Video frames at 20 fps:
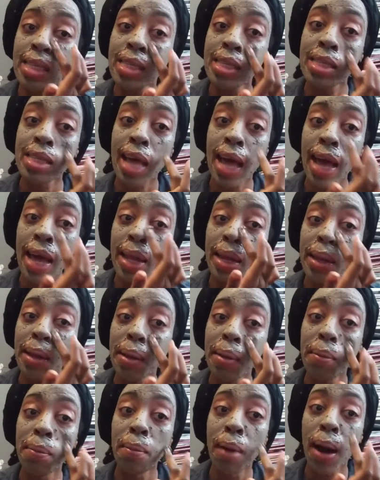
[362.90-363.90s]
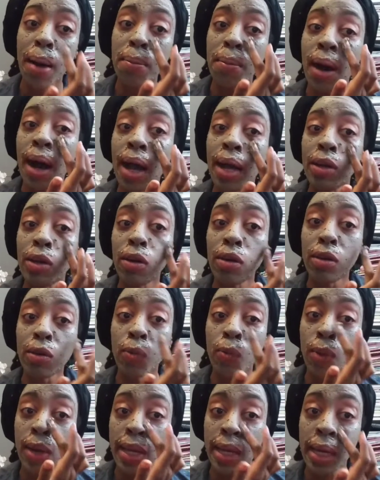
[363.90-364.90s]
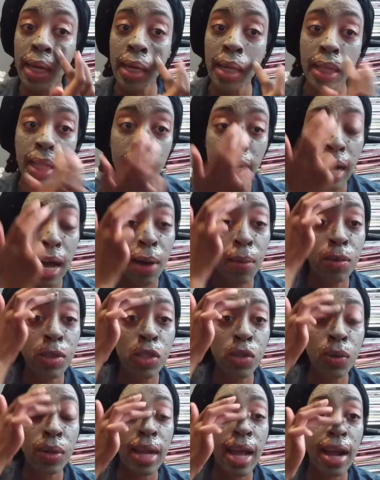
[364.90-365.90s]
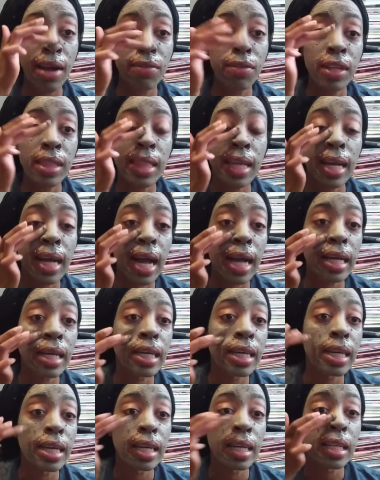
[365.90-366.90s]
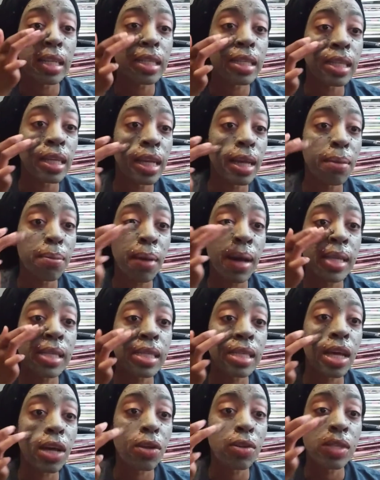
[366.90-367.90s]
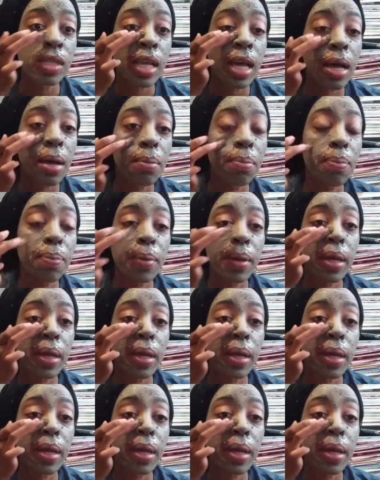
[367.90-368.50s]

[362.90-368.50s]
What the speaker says: set my mind on winning. Like I was doing everything I could to get my sales up.